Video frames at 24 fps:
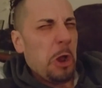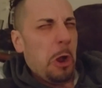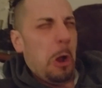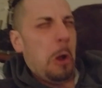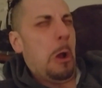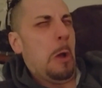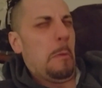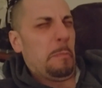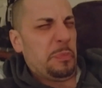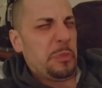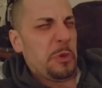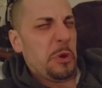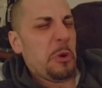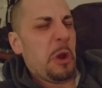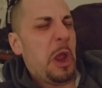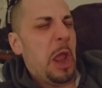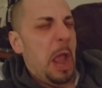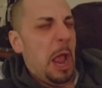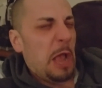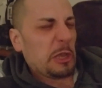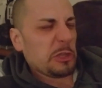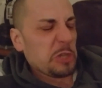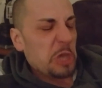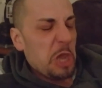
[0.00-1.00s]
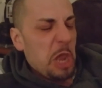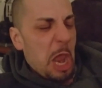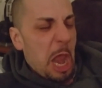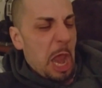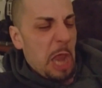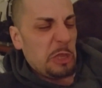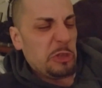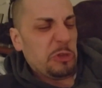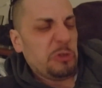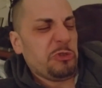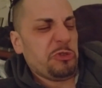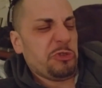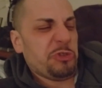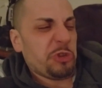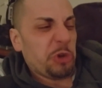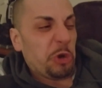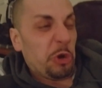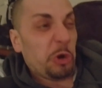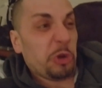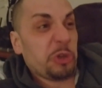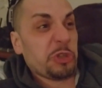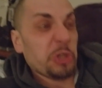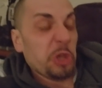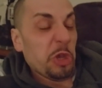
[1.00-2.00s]
up their ass and
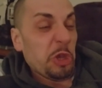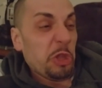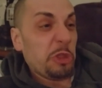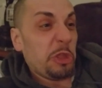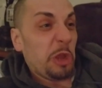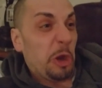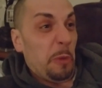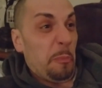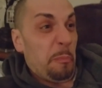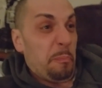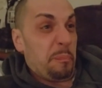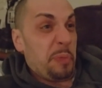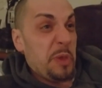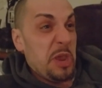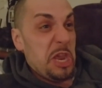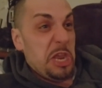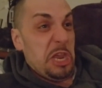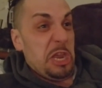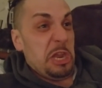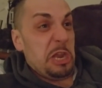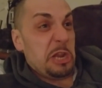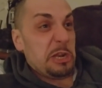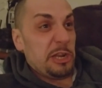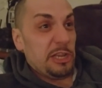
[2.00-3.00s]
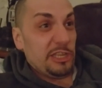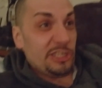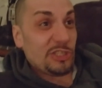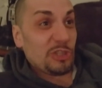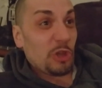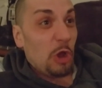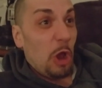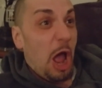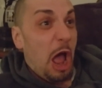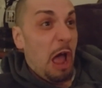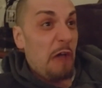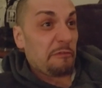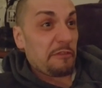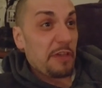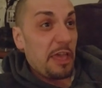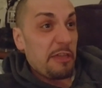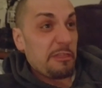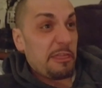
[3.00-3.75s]
jerks their penis off